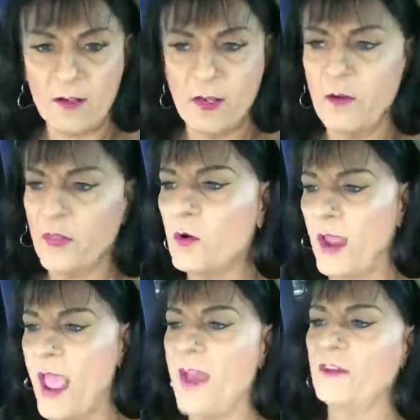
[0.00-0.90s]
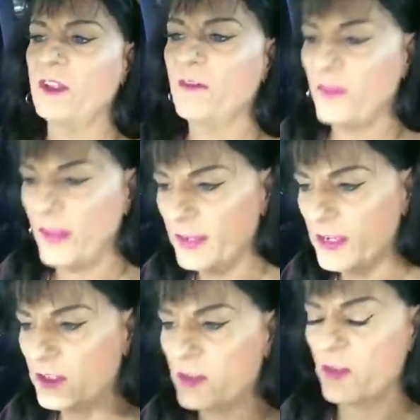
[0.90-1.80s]
They're going to have to defend
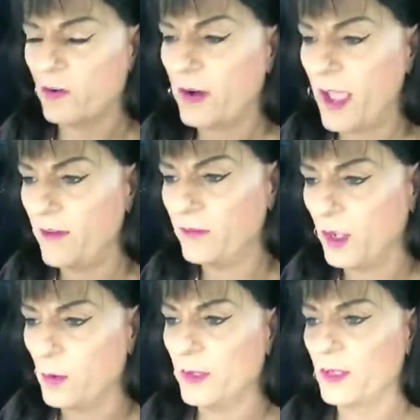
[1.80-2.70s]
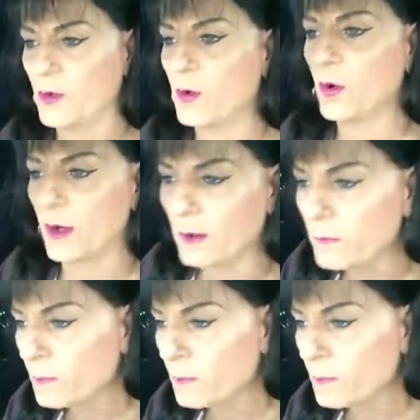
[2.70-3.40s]
this. They're going to have to go into court.